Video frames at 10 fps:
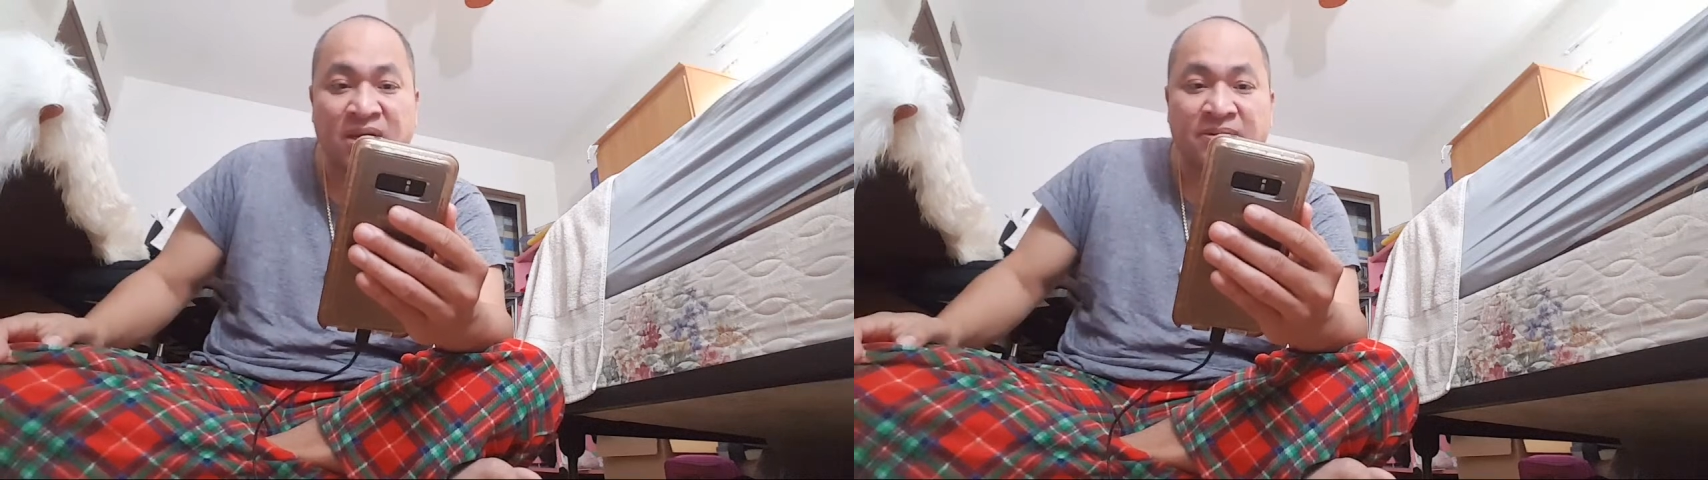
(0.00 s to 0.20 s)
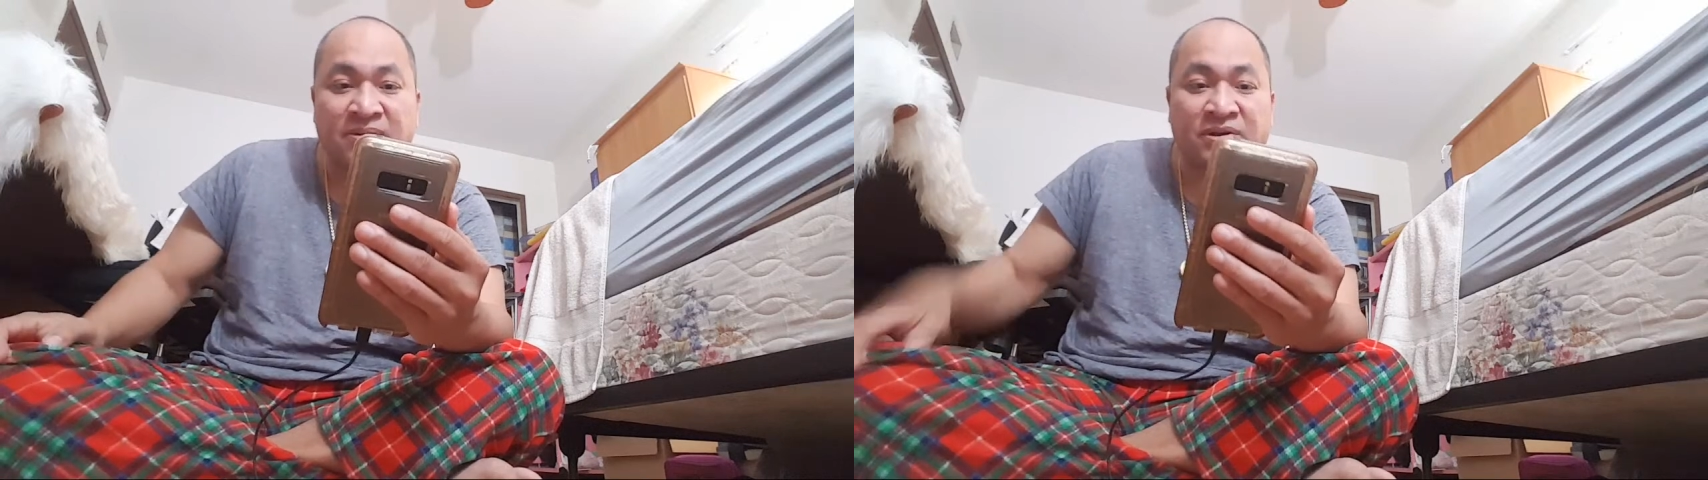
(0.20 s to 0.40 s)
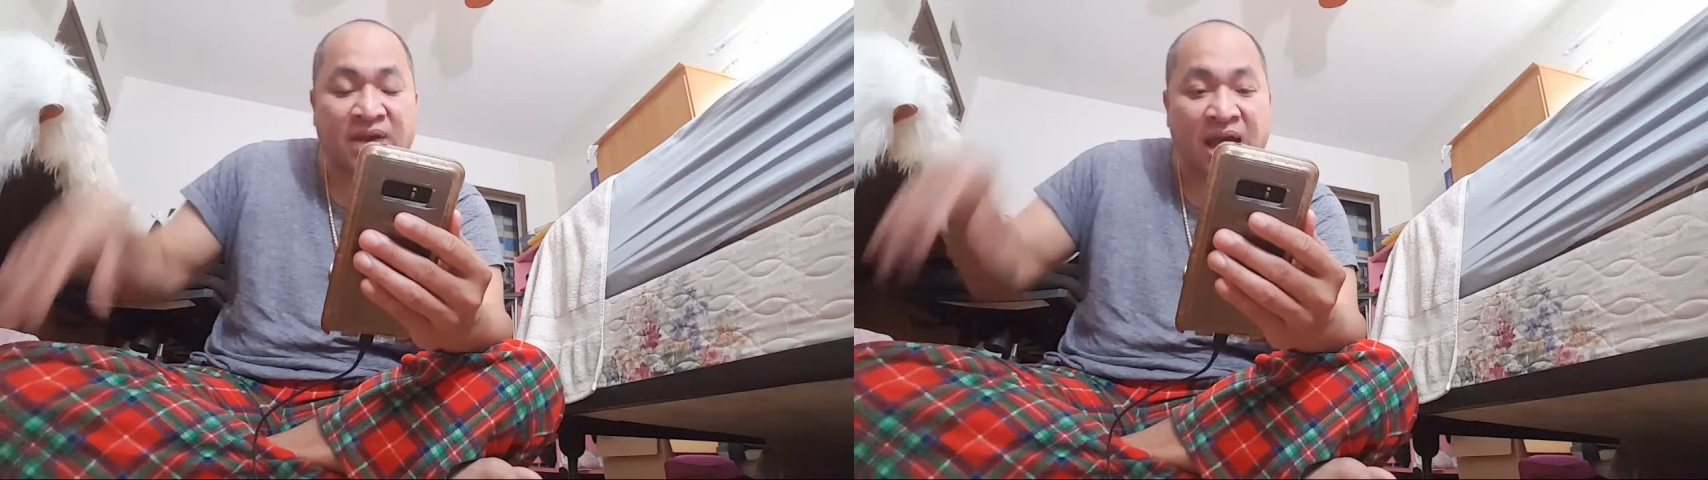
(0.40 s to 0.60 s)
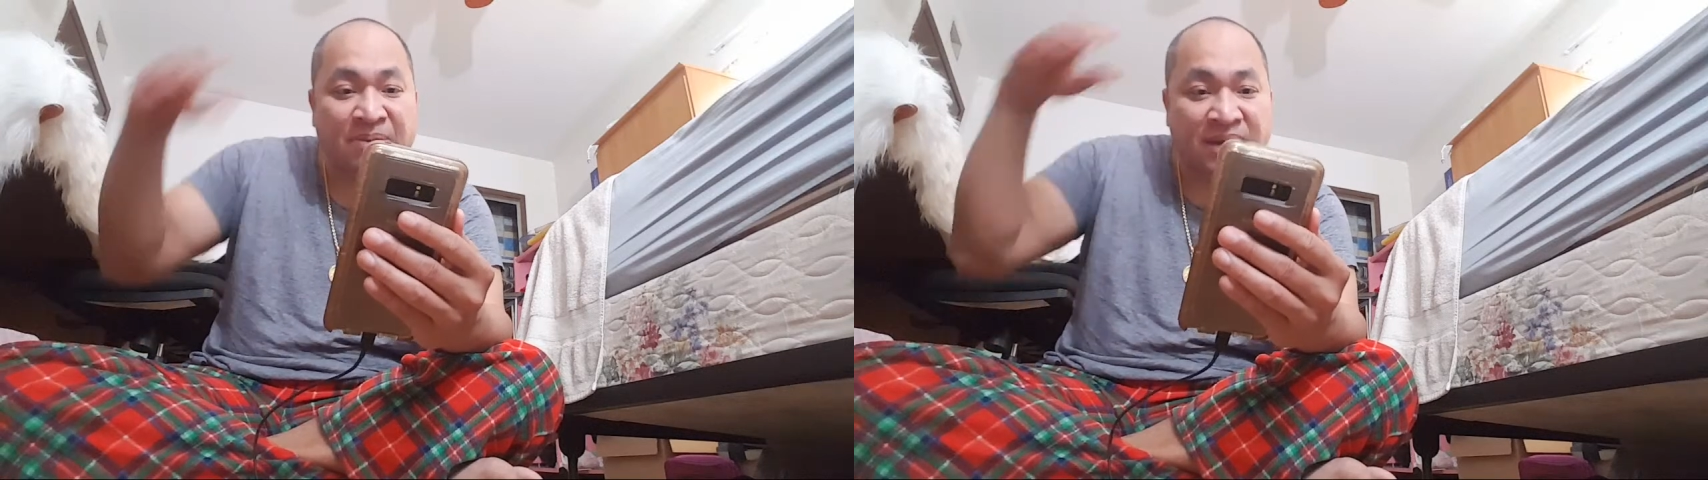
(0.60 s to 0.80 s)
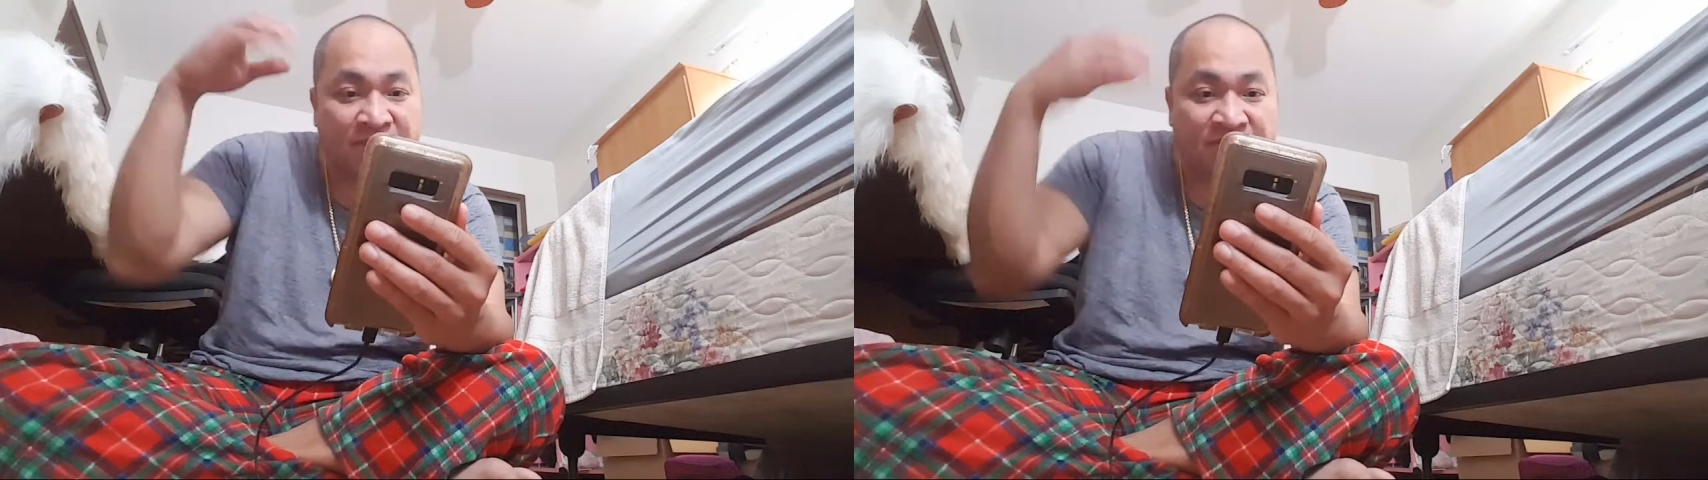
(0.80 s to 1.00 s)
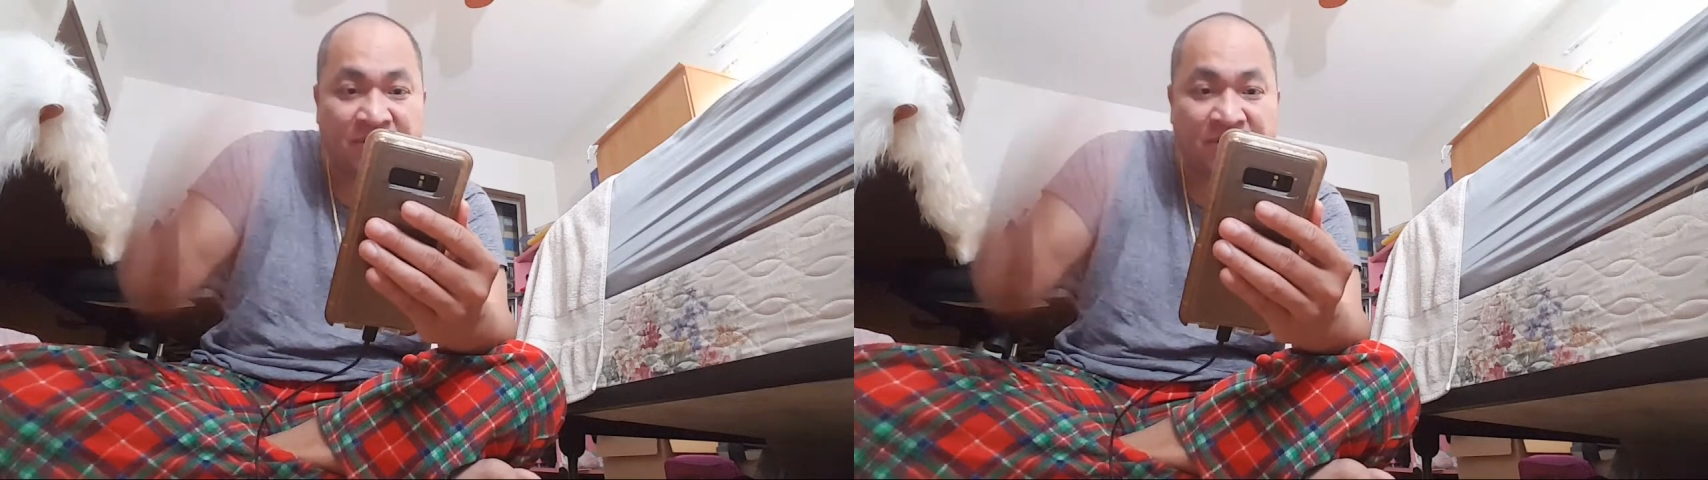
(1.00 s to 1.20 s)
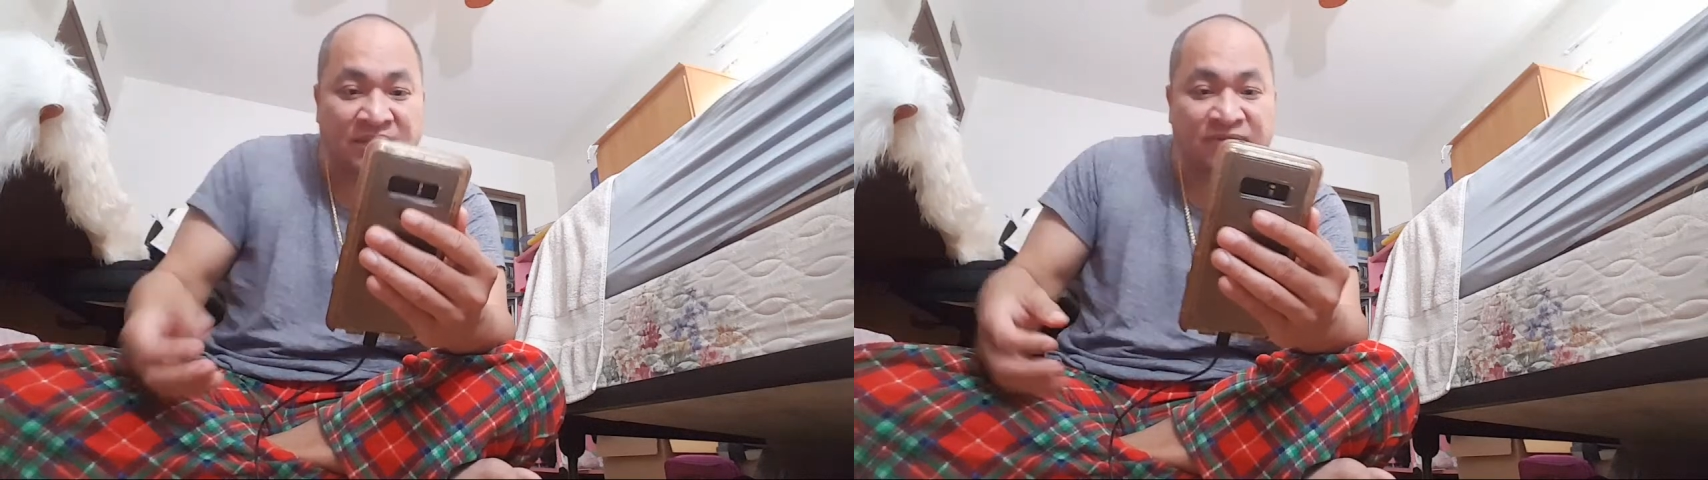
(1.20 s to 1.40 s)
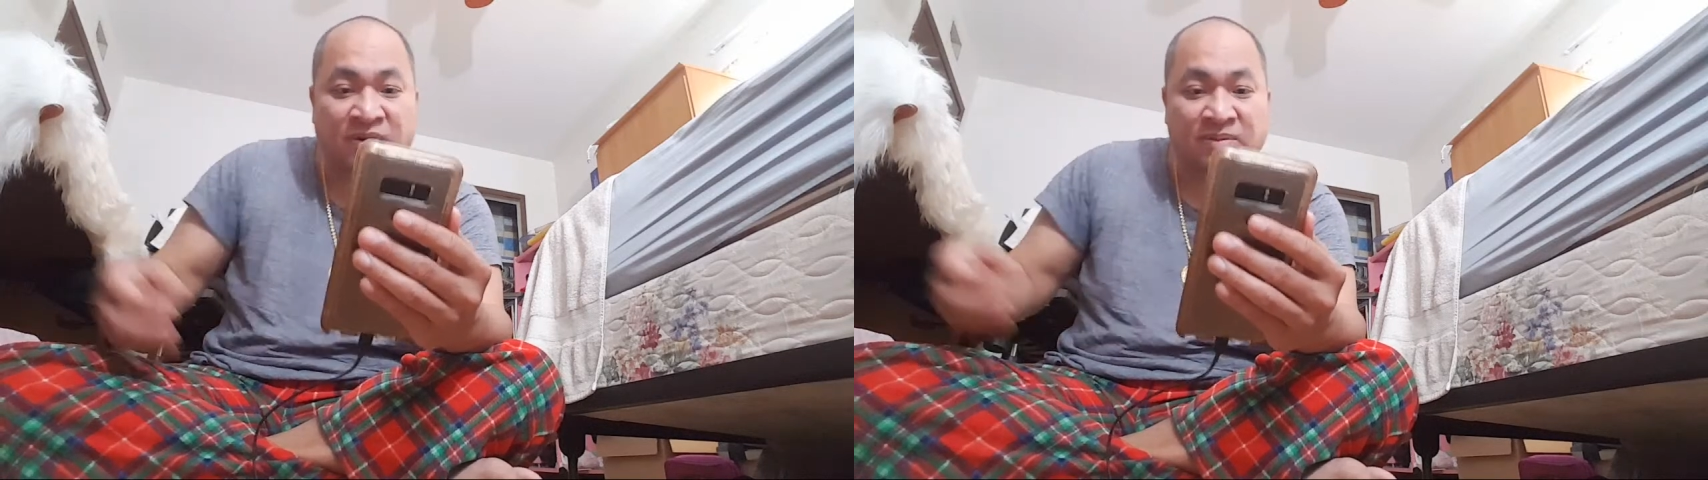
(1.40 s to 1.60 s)
because you have
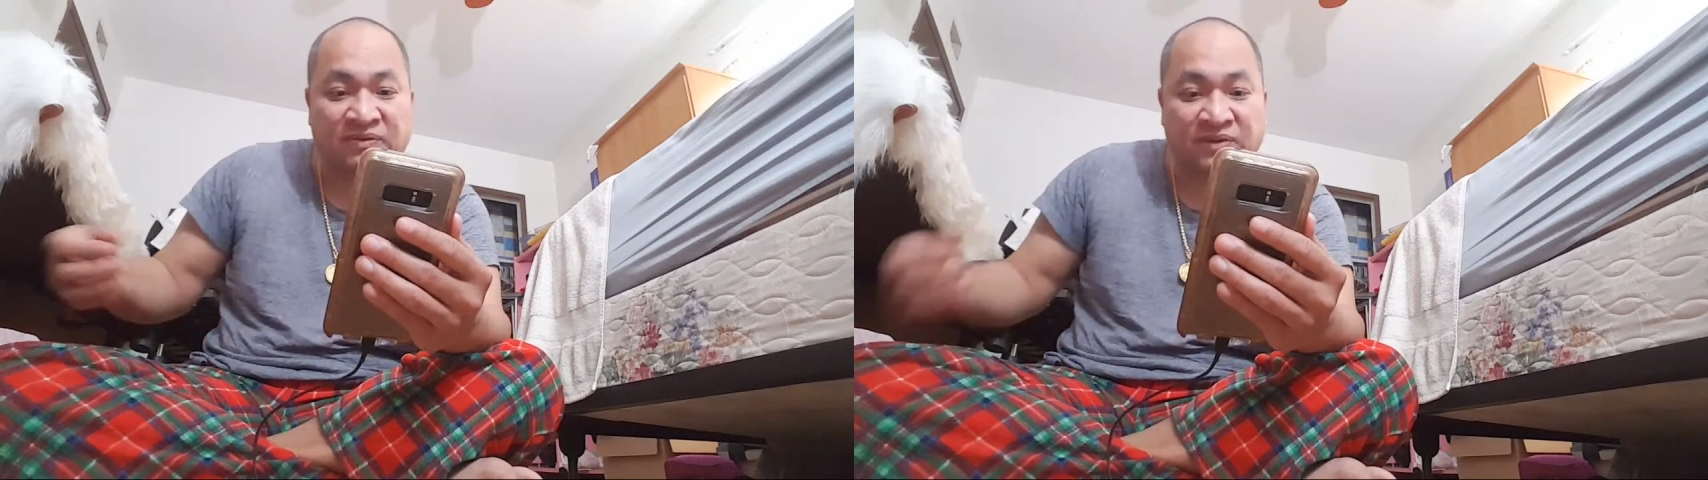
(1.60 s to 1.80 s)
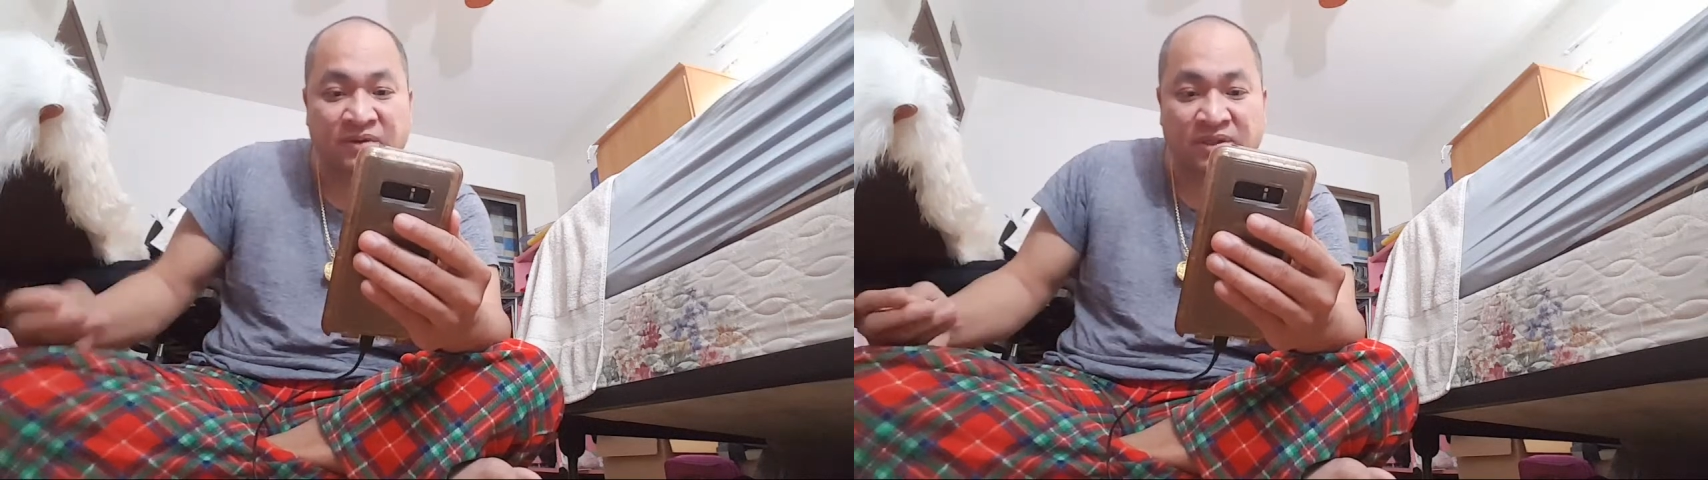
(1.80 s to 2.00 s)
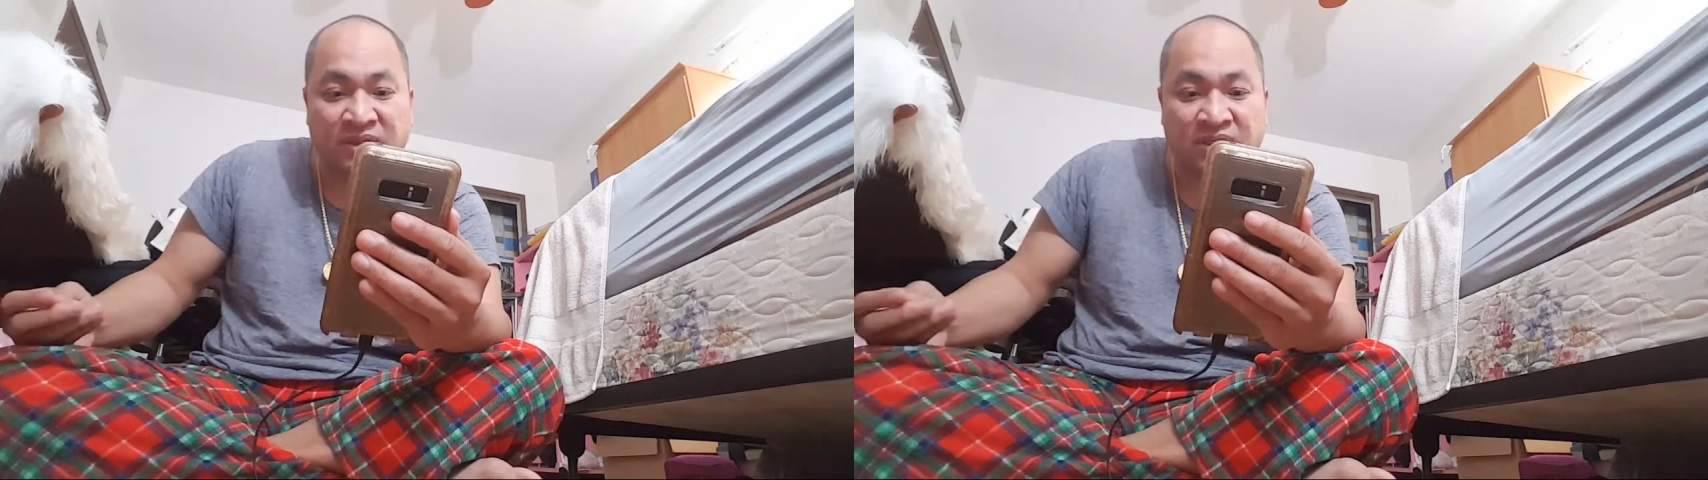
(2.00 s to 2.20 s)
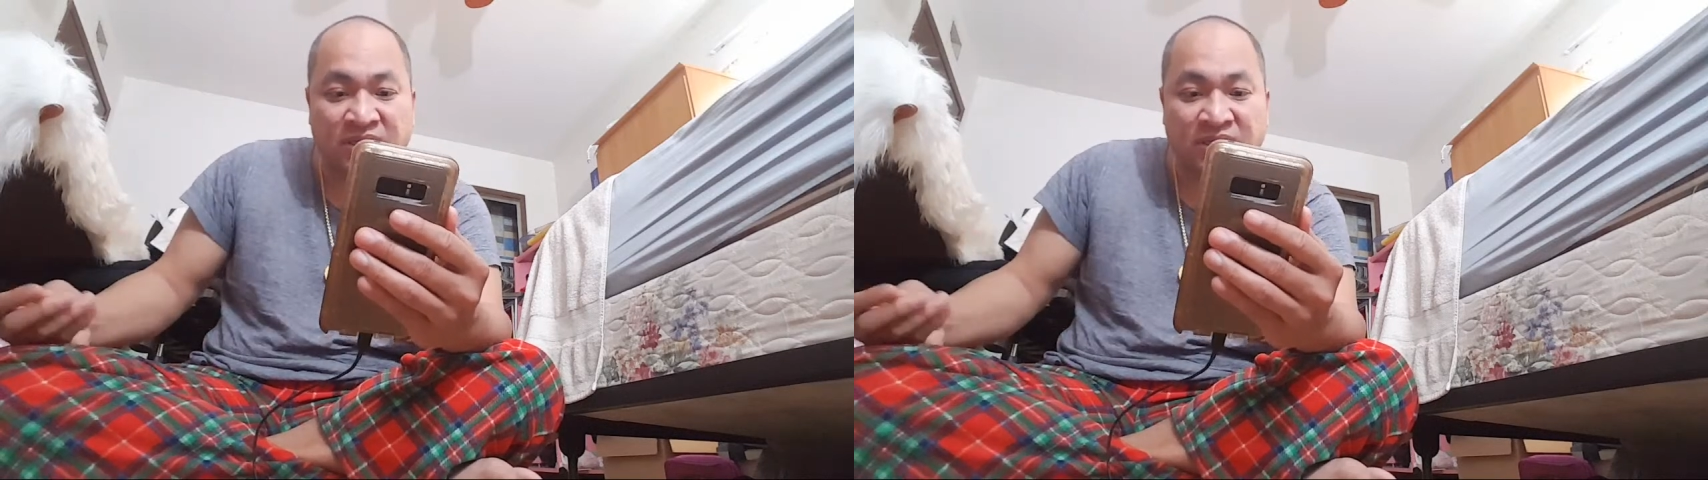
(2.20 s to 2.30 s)
information from the future,